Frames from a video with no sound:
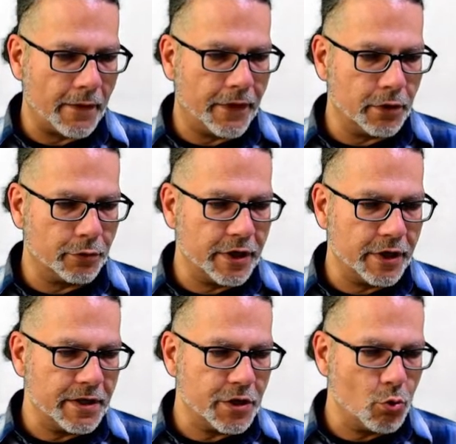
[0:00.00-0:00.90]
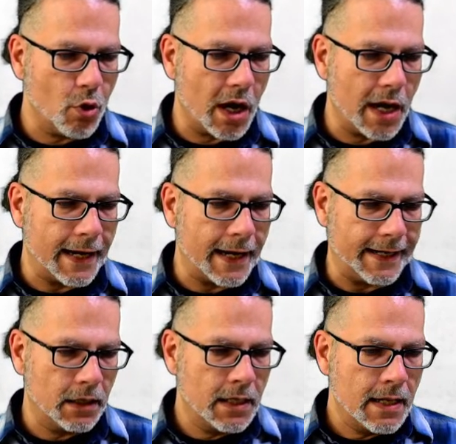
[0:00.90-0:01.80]
the ribbon
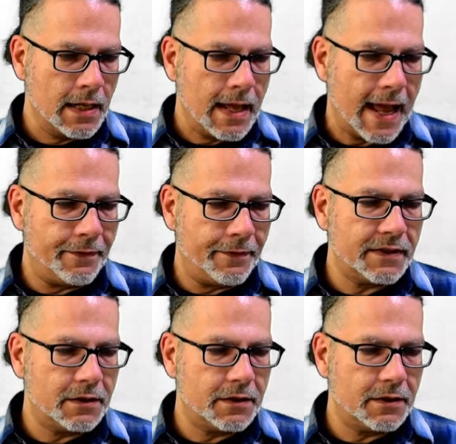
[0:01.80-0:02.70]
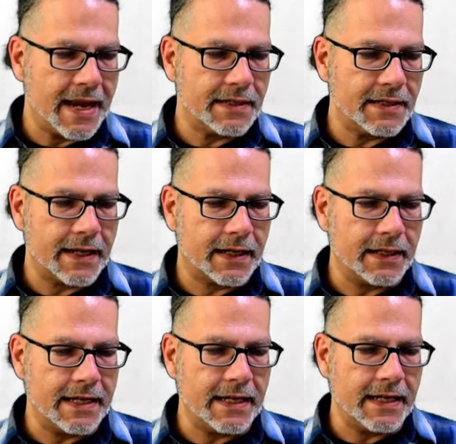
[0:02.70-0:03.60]
UI. And this is
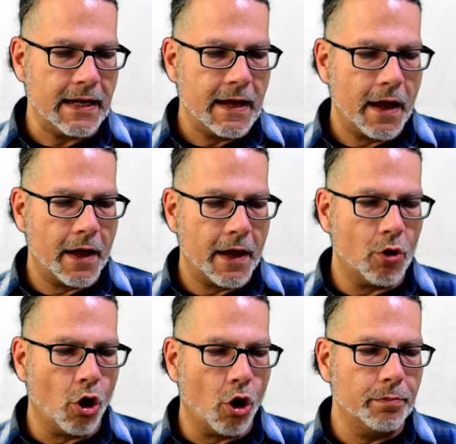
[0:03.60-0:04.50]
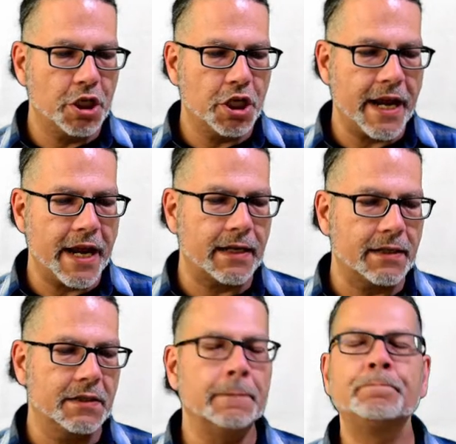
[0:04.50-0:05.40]
basically an
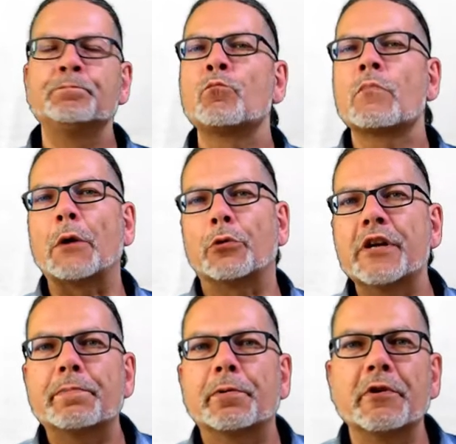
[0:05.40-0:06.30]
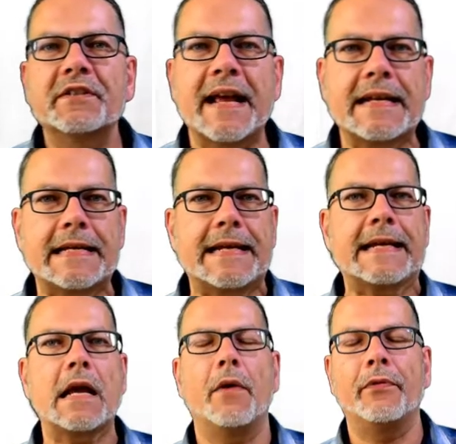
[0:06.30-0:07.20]
object
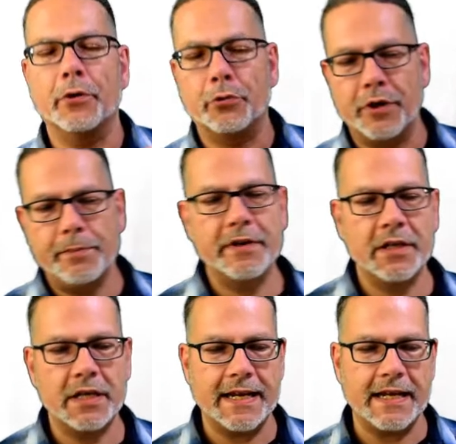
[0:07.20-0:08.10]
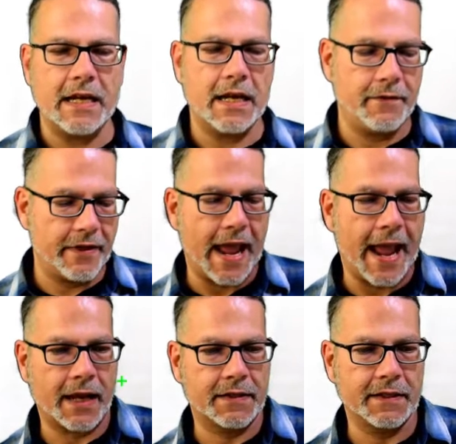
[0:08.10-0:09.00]
representing the ribbon in the
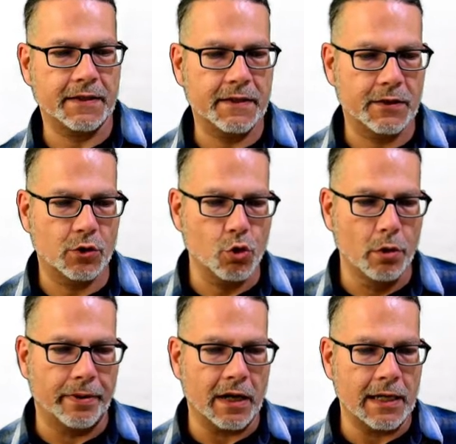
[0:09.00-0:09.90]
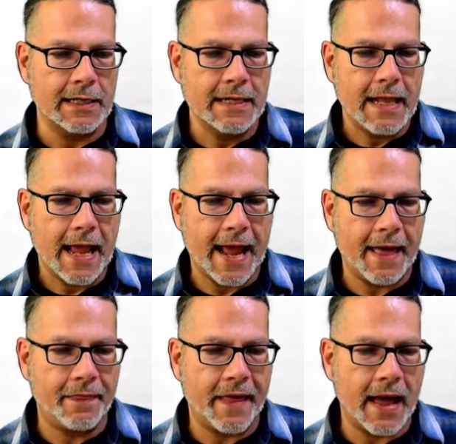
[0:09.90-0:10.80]
Access toolbar.
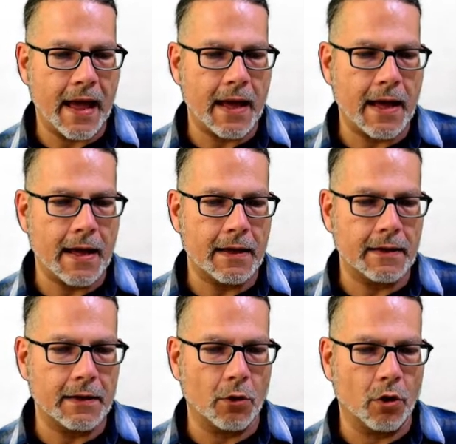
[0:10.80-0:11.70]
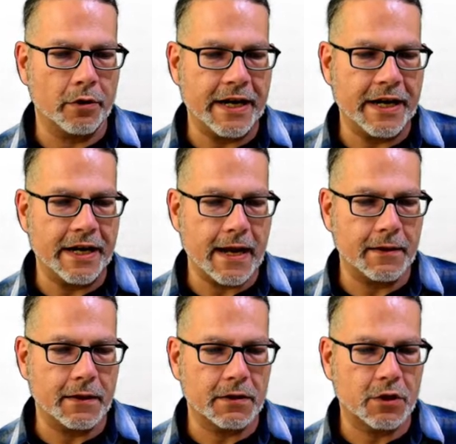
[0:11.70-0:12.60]
And there are
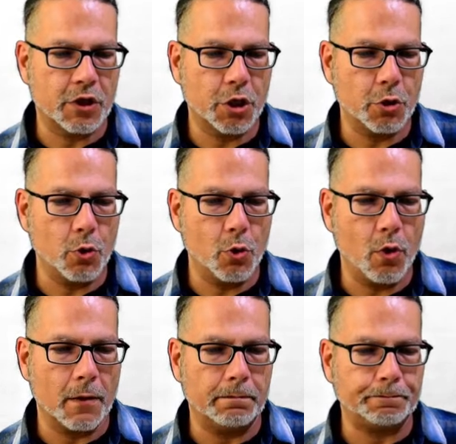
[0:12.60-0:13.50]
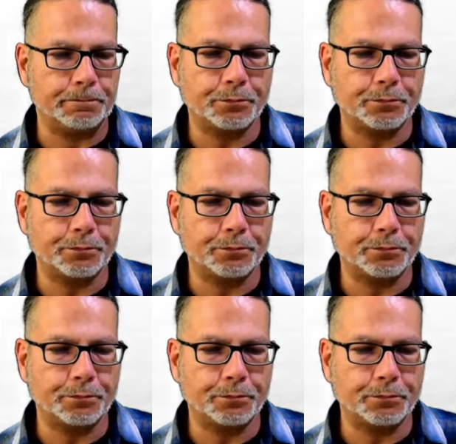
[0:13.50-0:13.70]
already two